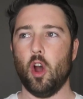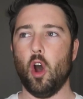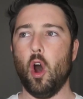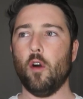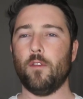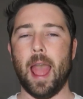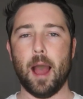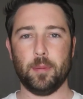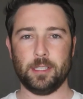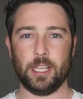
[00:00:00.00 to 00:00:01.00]
of
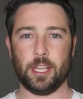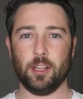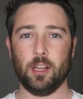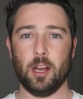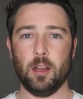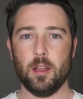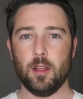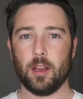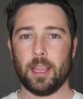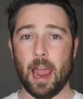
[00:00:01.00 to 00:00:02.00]
our particular
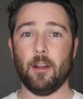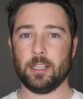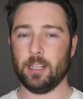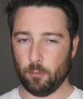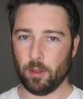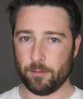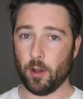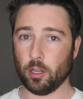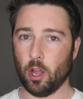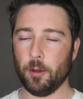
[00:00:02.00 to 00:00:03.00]
character that we
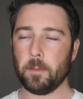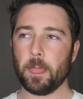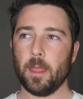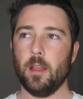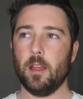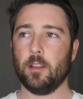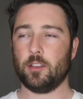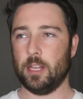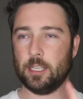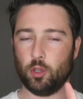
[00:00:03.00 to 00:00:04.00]
follow.
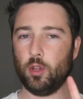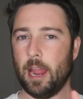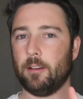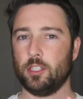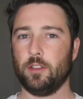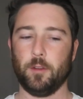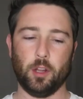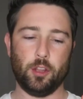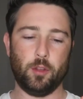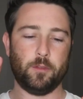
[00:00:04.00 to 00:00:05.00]
So there's two characters you
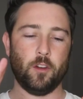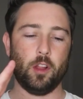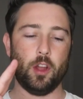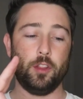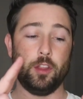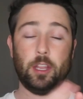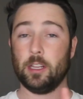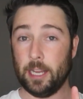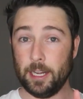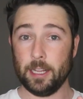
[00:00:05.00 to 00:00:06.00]
follow. You follow the
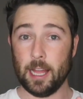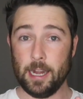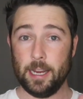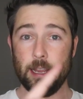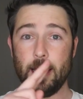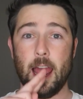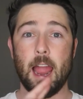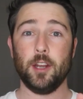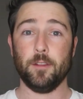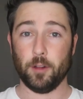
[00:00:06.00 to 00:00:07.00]
cleaning lady,
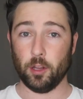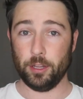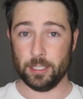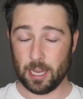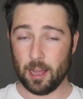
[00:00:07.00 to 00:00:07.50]
and you follow this